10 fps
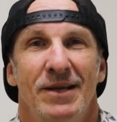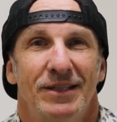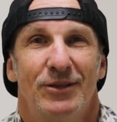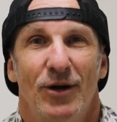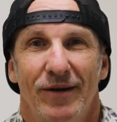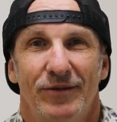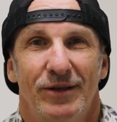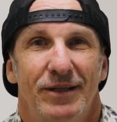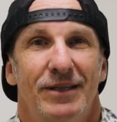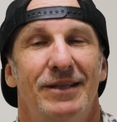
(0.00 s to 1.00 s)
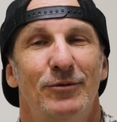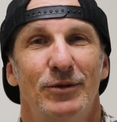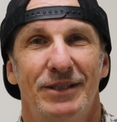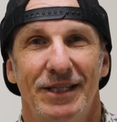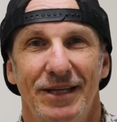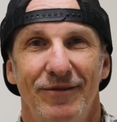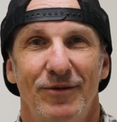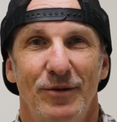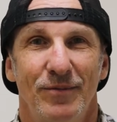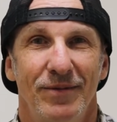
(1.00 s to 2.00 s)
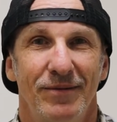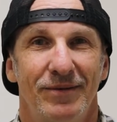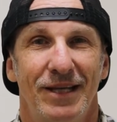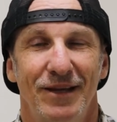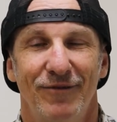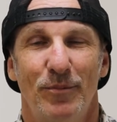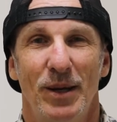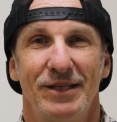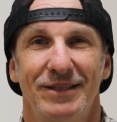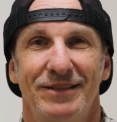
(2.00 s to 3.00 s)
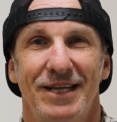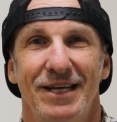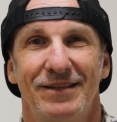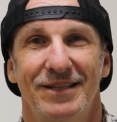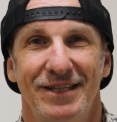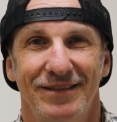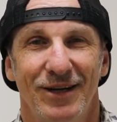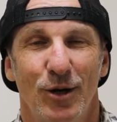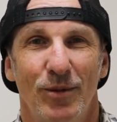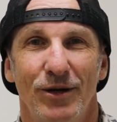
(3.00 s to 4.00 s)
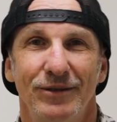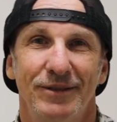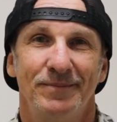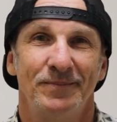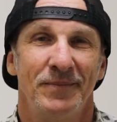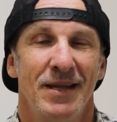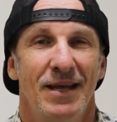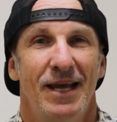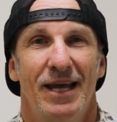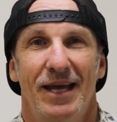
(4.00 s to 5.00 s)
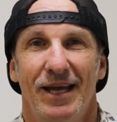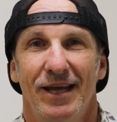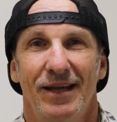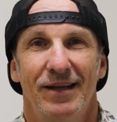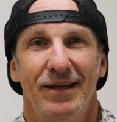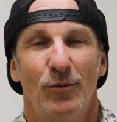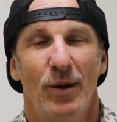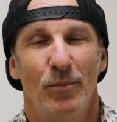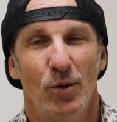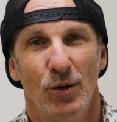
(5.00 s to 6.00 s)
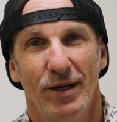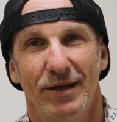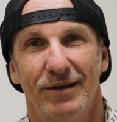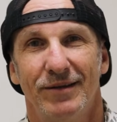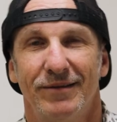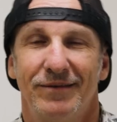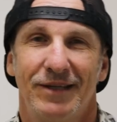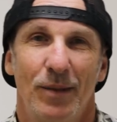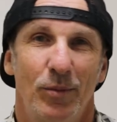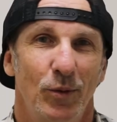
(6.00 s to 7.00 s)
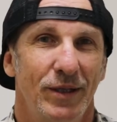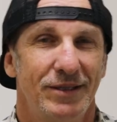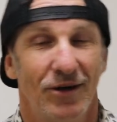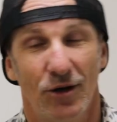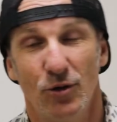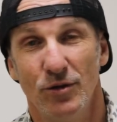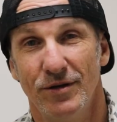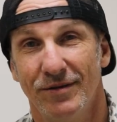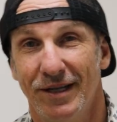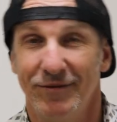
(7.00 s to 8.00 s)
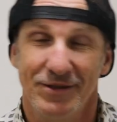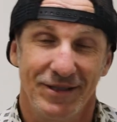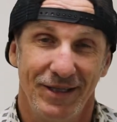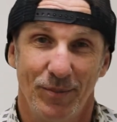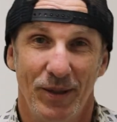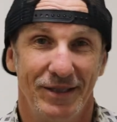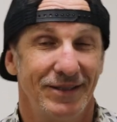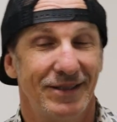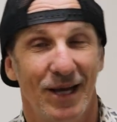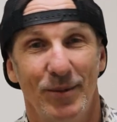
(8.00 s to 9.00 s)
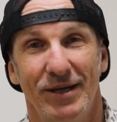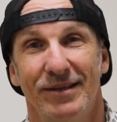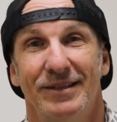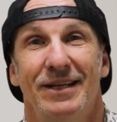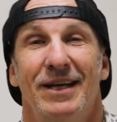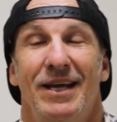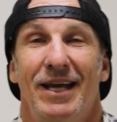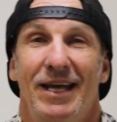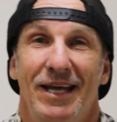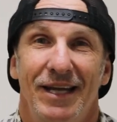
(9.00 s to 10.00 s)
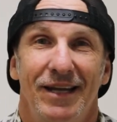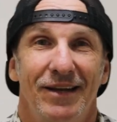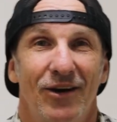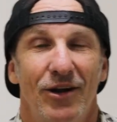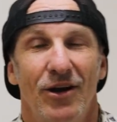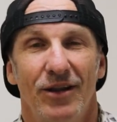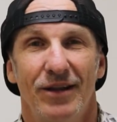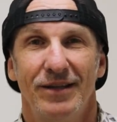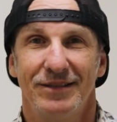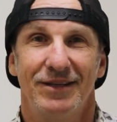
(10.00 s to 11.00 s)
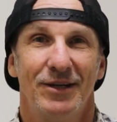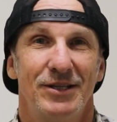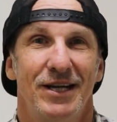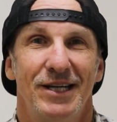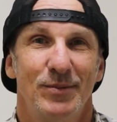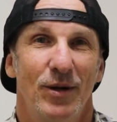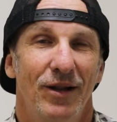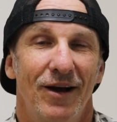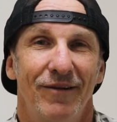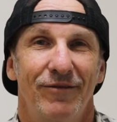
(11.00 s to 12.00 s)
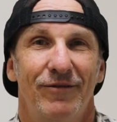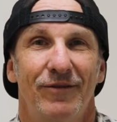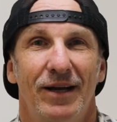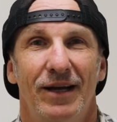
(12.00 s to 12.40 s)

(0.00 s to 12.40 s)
so I have to receive and give punches, kicks, knees and elbows. And at one point, a couple of weeks ago, I couldn't even see the punches coming. And I know that this is gonna change my life